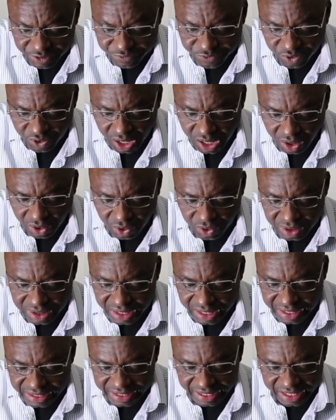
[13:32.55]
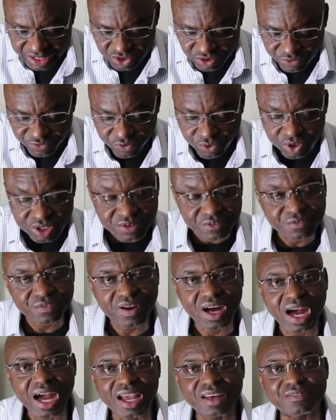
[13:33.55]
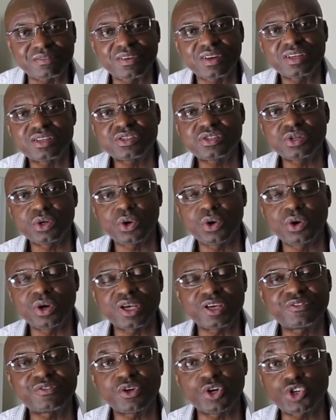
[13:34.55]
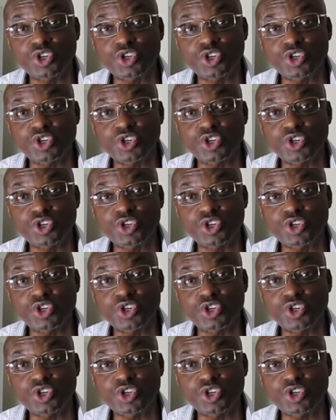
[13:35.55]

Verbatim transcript: if you are under the age of 45. So if